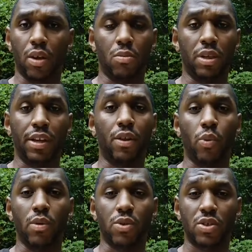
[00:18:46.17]
don't believe
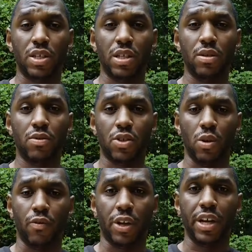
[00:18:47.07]
that we will see
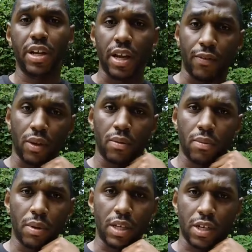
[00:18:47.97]
silver in heaven,
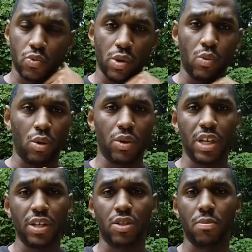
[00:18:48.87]
because we won't
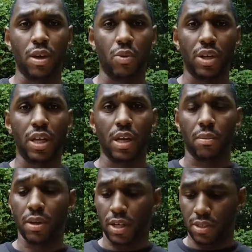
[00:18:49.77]
need to be
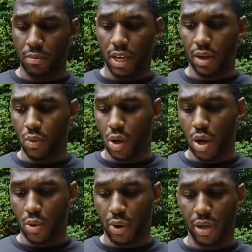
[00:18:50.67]
redeemed, because man will
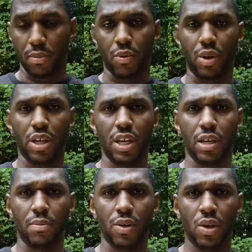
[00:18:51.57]
already be
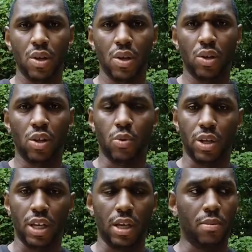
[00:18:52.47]
redeemed. The
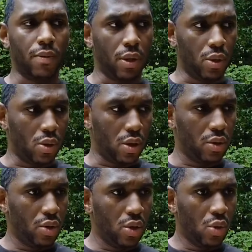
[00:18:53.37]
redeemed of the Lord
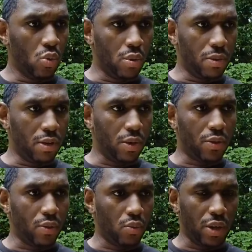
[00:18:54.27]
will be
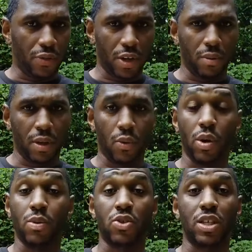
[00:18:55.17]
with him, and
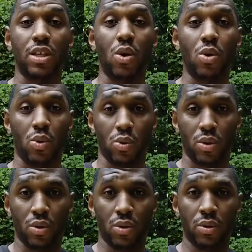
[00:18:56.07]
we will see gold.
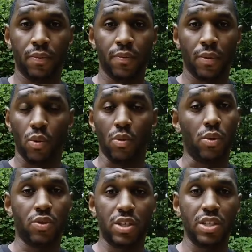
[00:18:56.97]
We
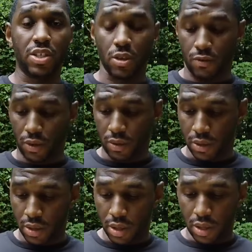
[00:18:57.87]
won't see silver.
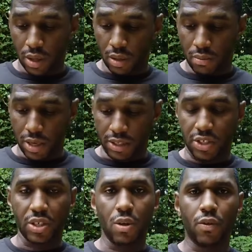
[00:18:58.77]
But
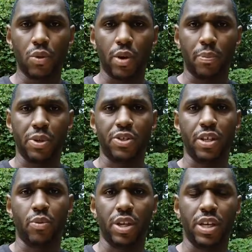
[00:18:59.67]
silver
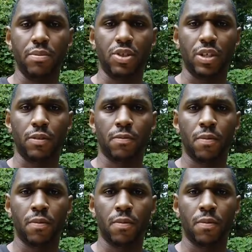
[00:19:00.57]
represented redemption.